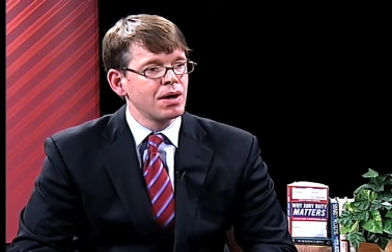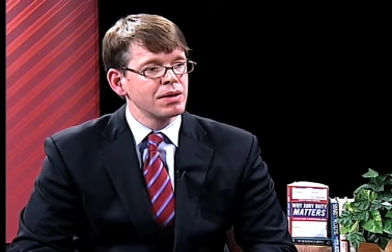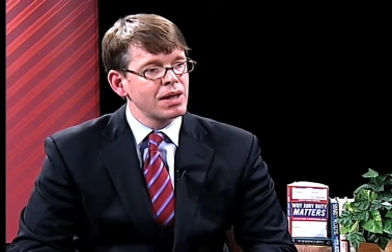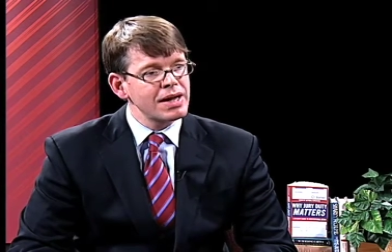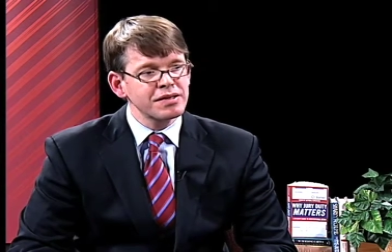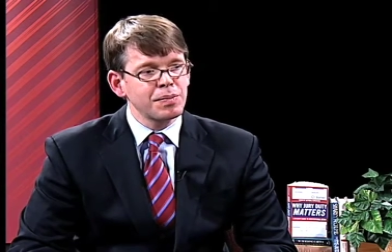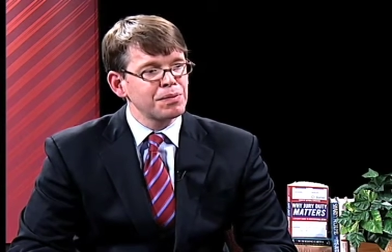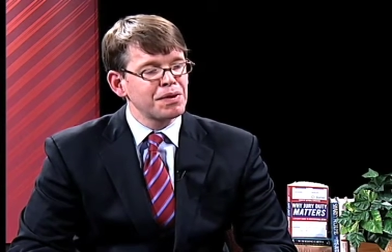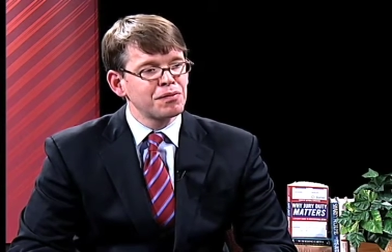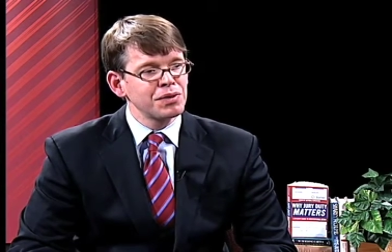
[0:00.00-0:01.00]
Lots of
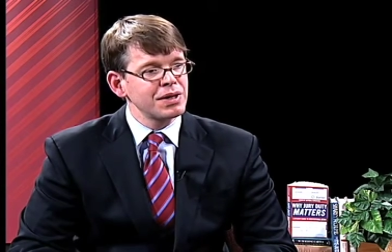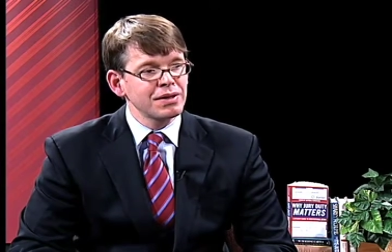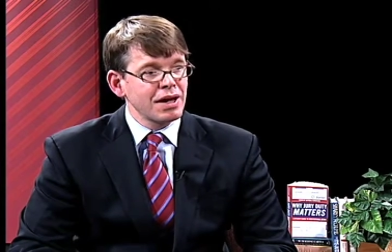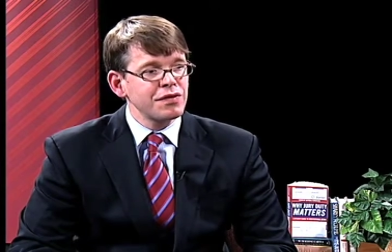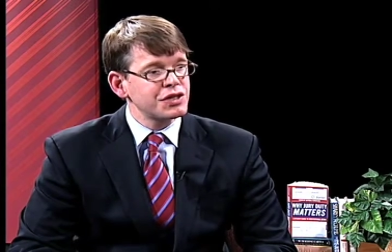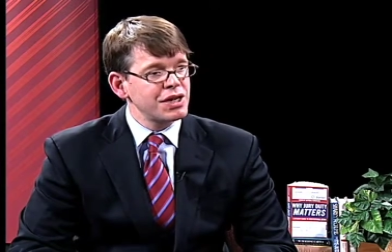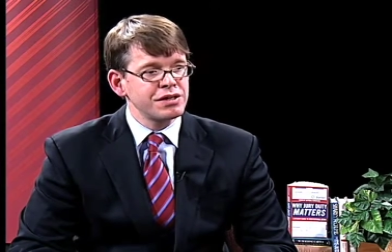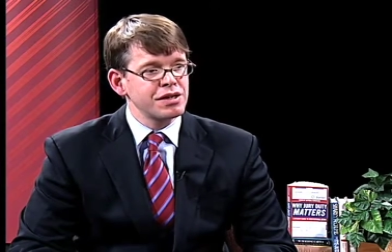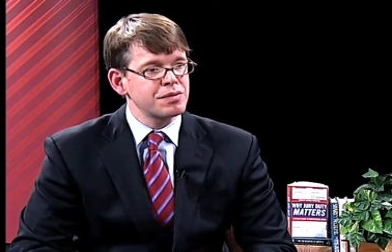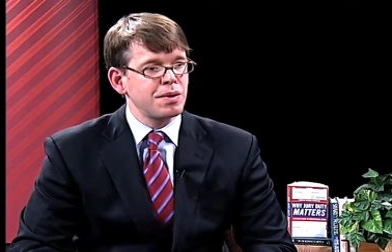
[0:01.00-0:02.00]
people have really
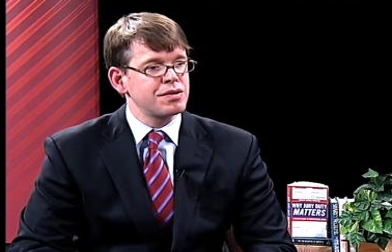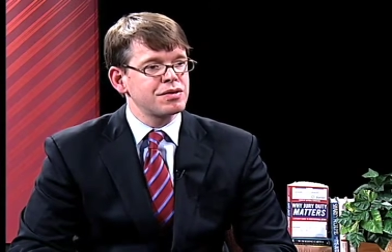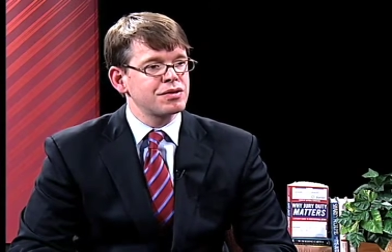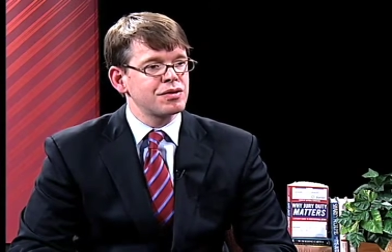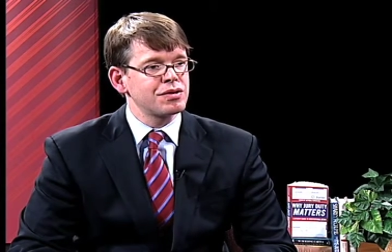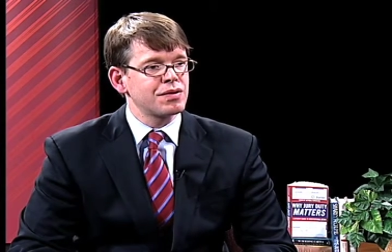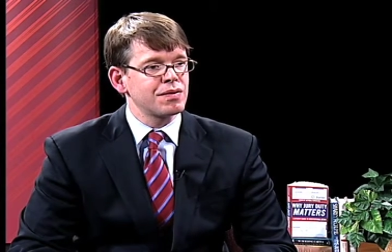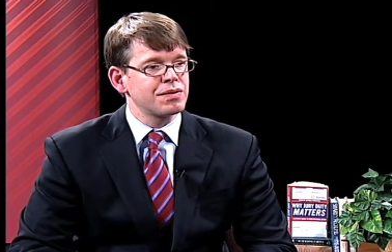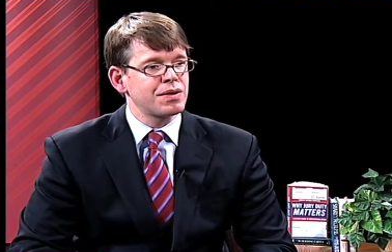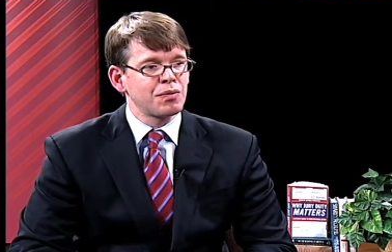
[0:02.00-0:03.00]
life-changing experiences on jury
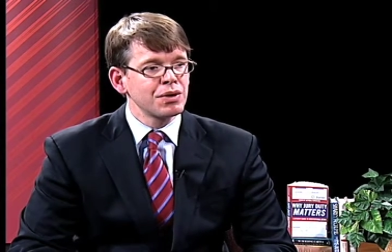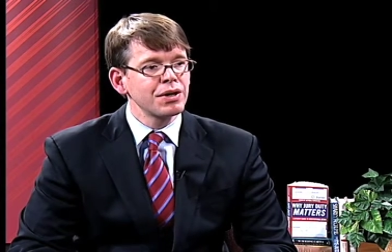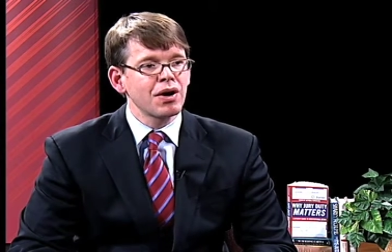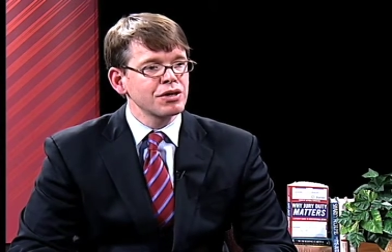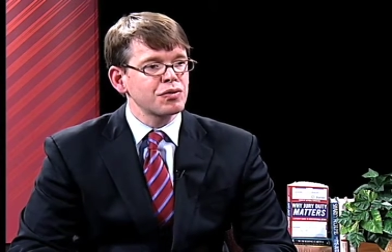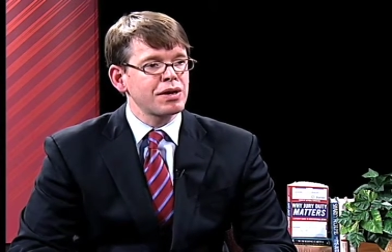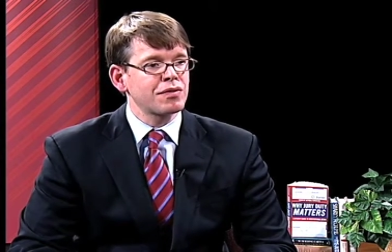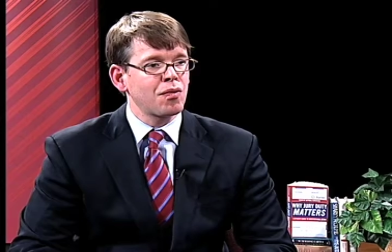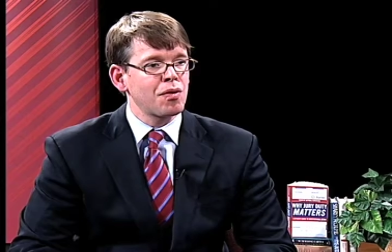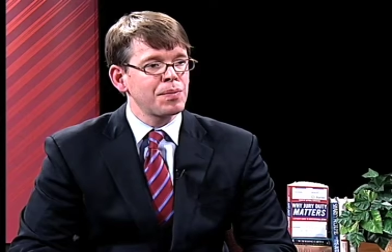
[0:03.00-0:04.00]
service. They really are
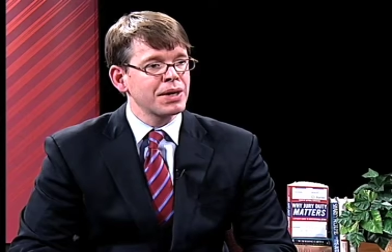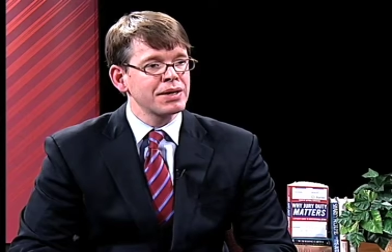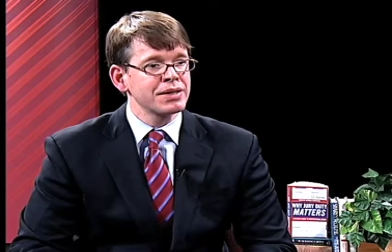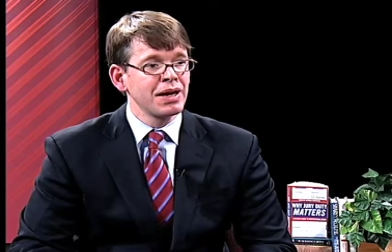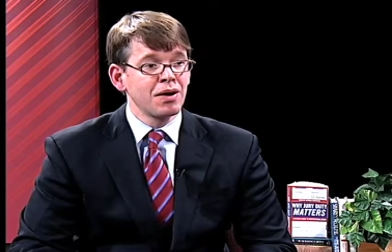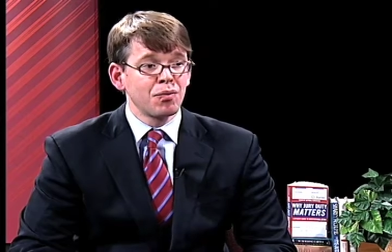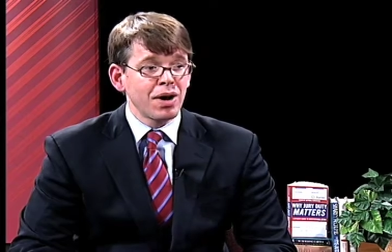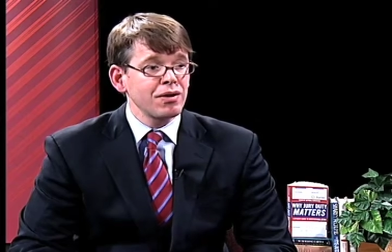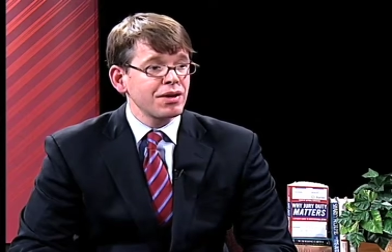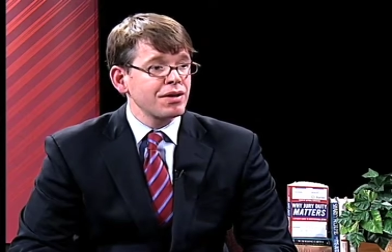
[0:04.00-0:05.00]
transformed, because
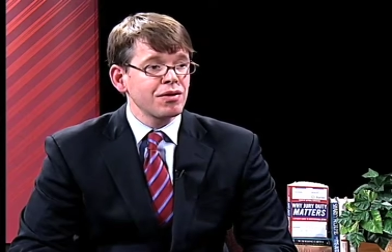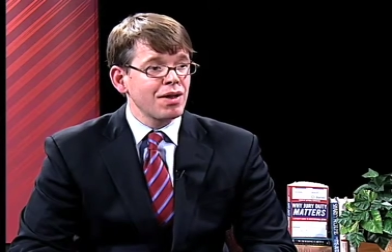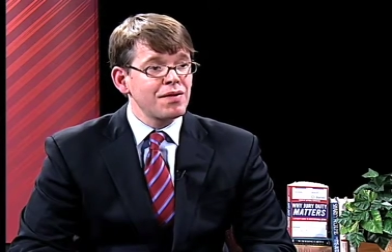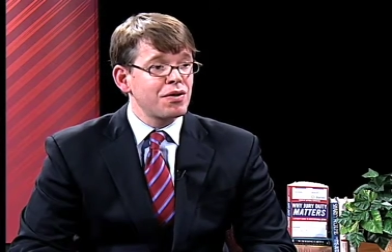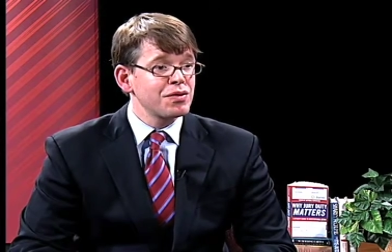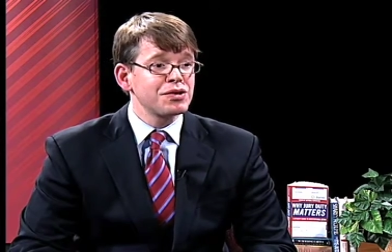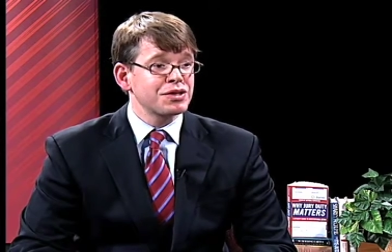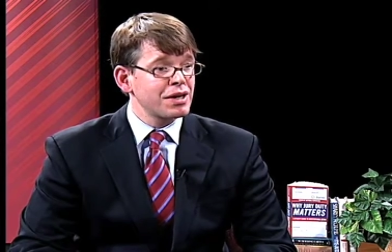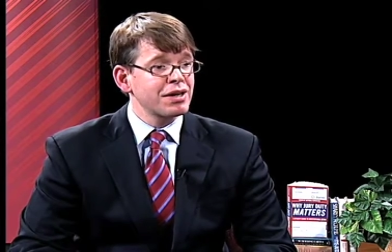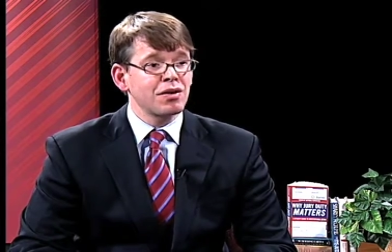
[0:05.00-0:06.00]
rarely in your life are you
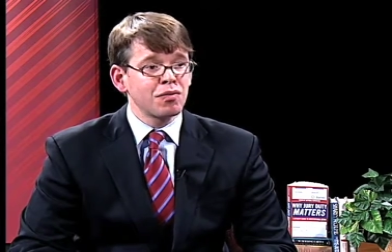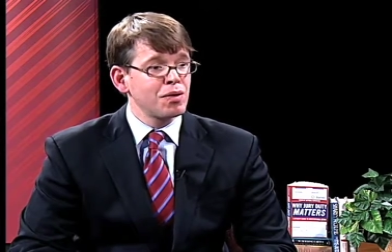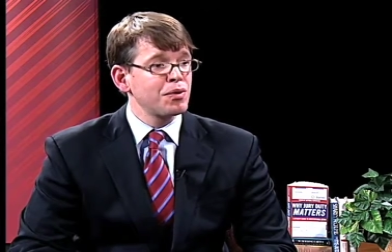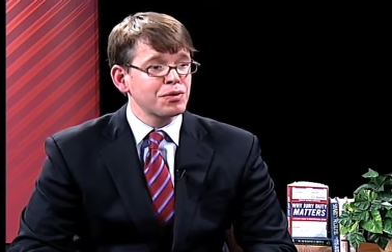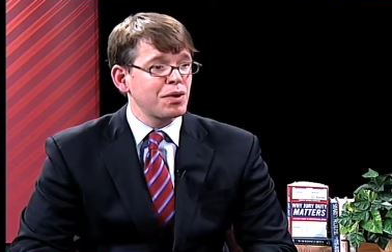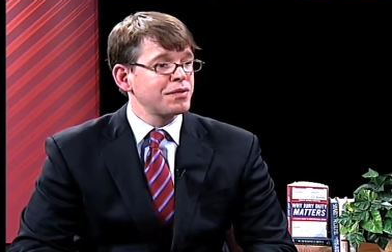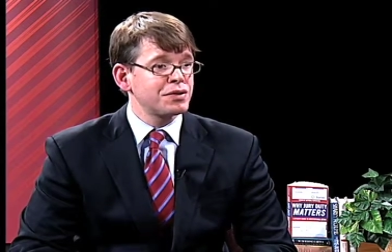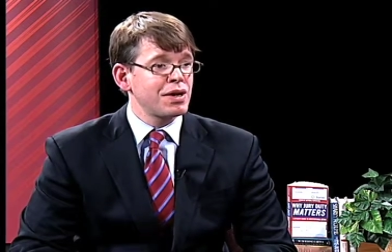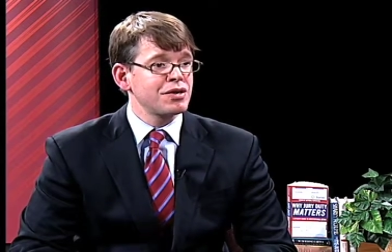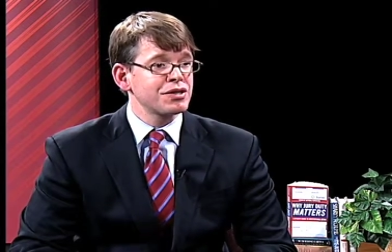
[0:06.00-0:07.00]
stuck in a room with 12
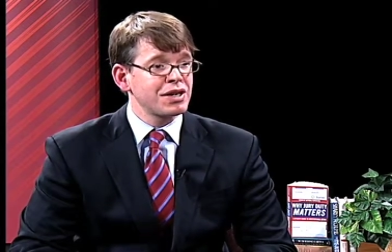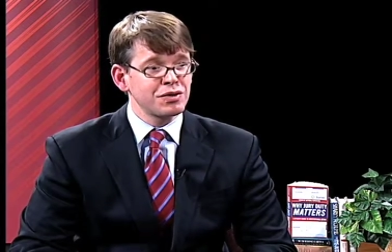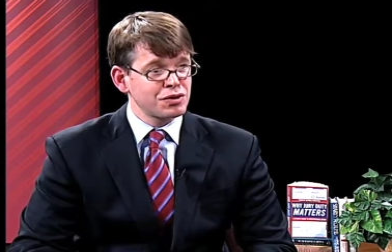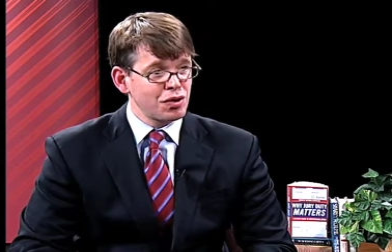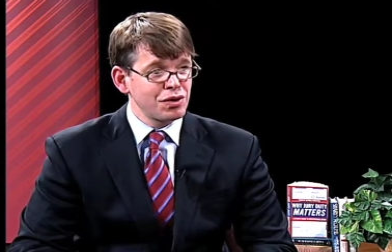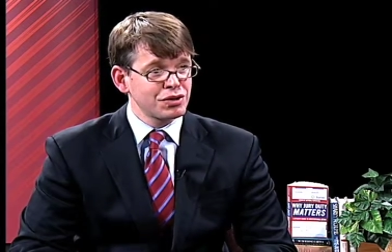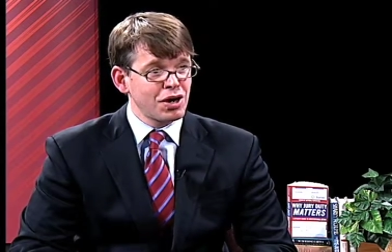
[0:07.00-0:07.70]
strangers and told